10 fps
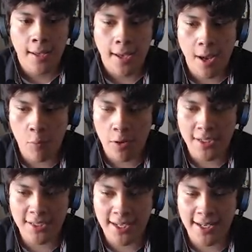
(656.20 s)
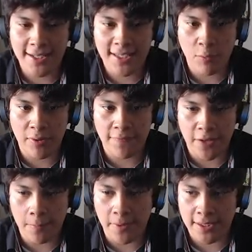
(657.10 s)
And we're just gonna hit this thing with the
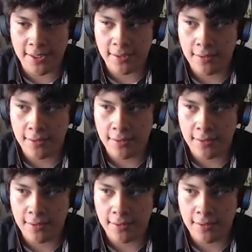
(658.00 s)
Flare Blitz.